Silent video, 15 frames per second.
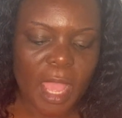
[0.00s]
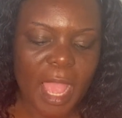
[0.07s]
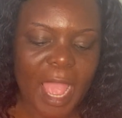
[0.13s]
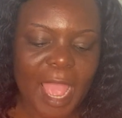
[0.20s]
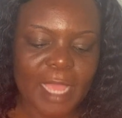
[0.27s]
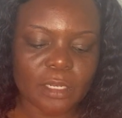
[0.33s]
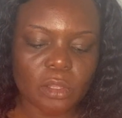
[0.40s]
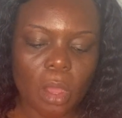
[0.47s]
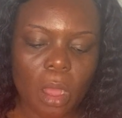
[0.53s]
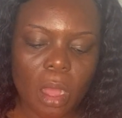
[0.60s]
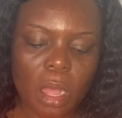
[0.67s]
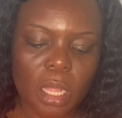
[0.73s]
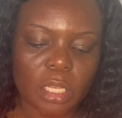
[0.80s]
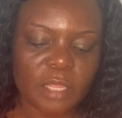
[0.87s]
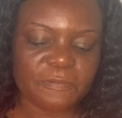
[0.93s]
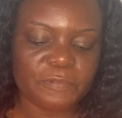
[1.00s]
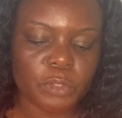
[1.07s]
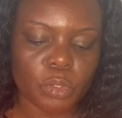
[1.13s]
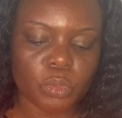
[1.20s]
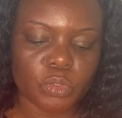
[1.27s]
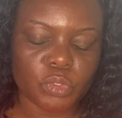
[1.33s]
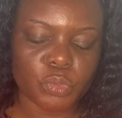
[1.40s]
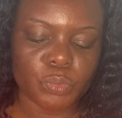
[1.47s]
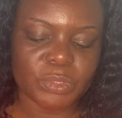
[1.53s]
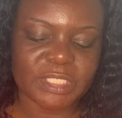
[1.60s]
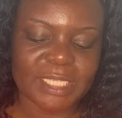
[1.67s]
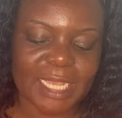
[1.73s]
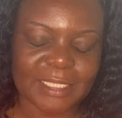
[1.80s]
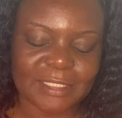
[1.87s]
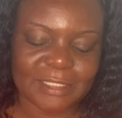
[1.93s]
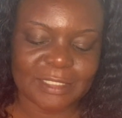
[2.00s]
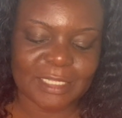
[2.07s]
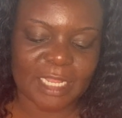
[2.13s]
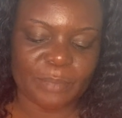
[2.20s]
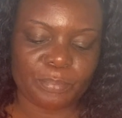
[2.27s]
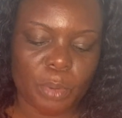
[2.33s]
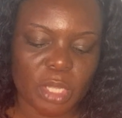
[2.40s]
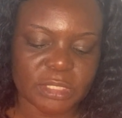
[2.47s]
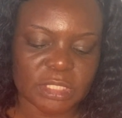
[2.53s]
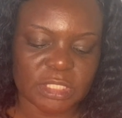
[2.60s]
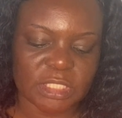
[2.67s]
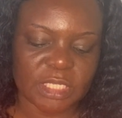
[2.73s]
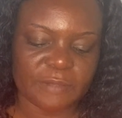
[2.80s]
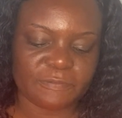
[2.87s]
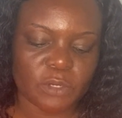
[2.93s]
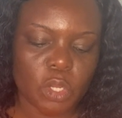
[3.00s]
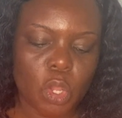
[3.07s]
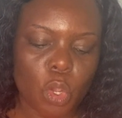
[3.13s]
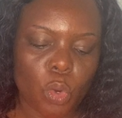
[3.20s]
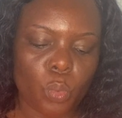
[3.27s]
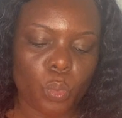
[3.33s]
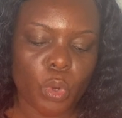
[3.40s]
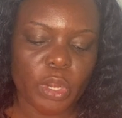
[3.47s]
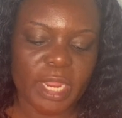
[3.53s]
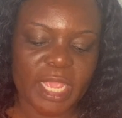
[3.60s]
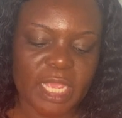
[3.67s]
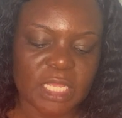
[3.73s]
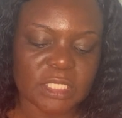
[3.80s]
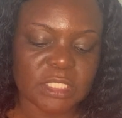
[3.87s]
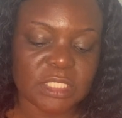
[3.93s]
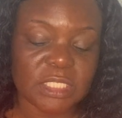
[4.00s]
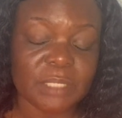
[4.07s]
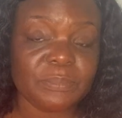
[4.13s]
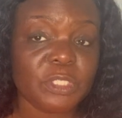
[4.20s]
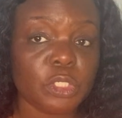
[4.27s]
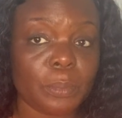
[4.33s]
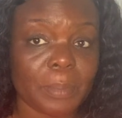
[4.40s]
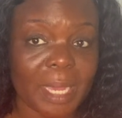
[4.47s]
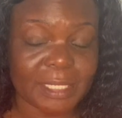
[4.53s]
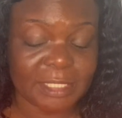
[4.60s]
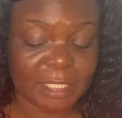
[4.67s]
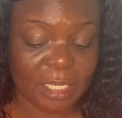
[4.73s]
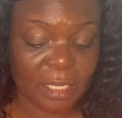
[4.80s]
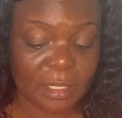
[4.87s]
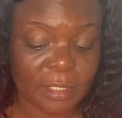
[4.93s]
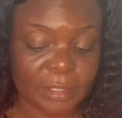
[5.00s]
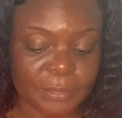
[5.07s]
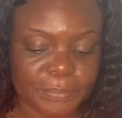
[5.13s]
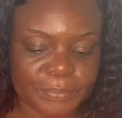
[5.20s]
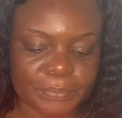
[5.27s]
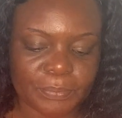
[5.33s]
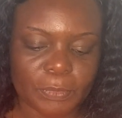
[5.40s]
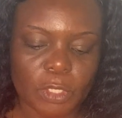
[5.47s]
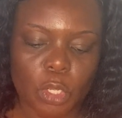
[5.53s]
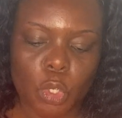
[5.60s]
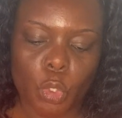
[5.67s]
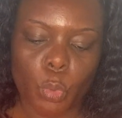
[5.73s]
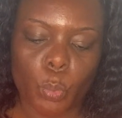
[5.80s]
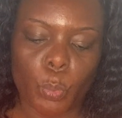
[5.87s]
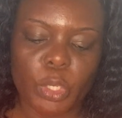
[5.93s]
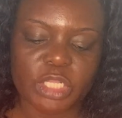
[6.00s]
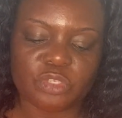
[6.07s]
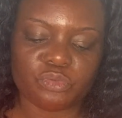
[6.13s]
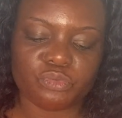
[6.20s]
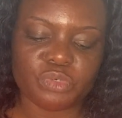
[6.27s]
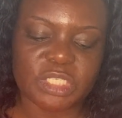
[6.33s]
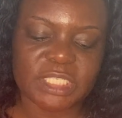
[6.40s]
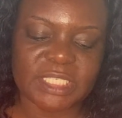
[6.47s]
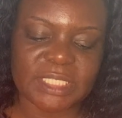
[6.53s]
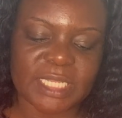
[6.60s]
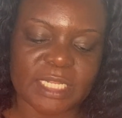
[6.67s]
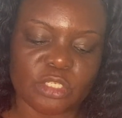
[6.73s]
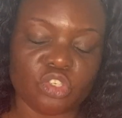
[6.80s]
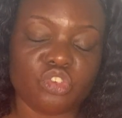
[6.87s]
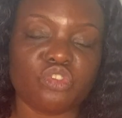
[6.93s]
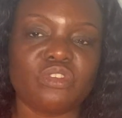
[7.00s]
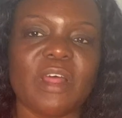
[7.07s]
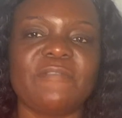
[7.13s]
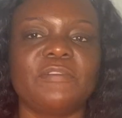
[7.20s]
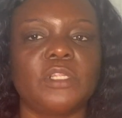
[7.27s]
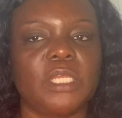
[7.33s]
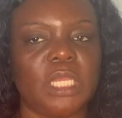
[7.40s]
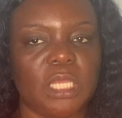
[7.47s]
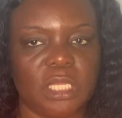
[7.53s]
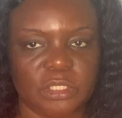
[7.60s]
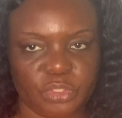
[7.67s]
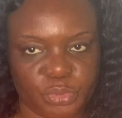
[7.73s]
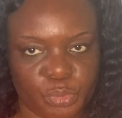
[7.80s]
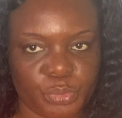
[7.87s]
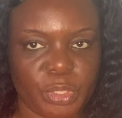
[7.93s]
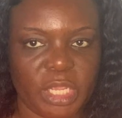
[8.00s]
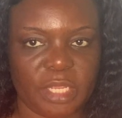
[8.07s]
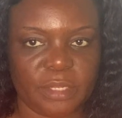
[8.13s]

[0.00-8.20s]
And all of those who tested positive were asymptomatic with recent travel history.